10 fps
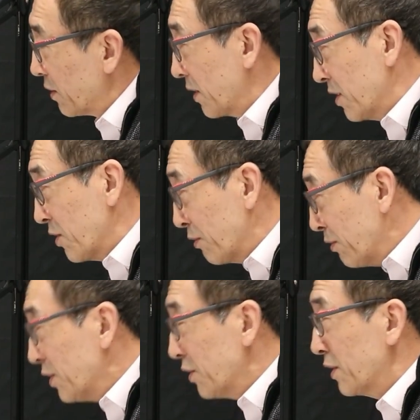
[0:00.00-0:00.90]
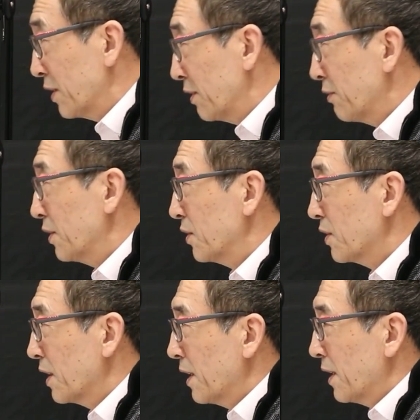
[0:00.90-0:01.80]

or they are sufficiently different,